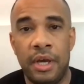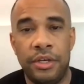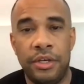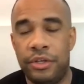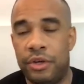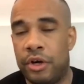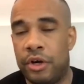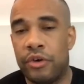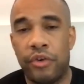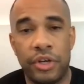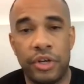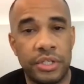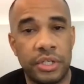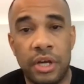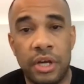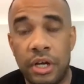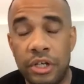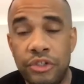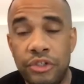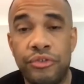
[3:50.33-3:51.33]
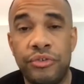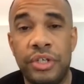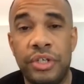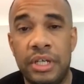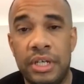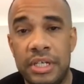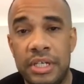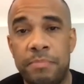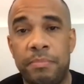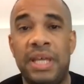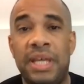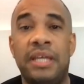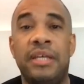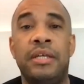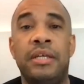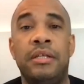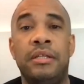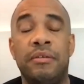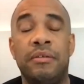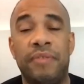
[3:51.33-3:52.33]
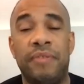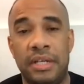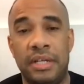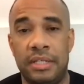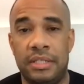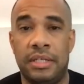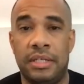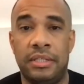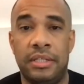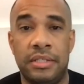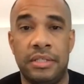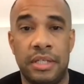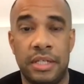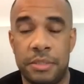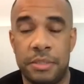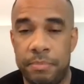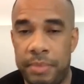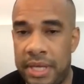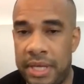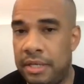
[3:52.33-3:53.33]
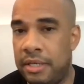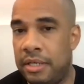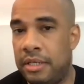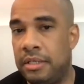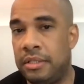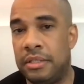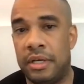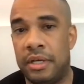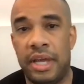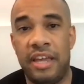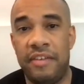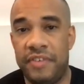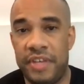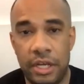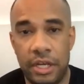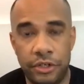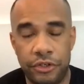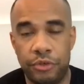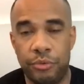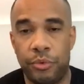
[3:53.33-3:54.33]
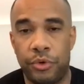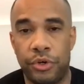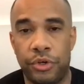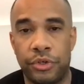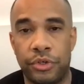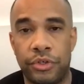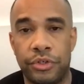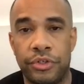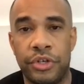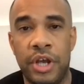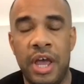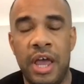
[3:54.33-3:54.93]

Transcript: across the country is plaguing the flight attendant and is plaguing the aviation workers.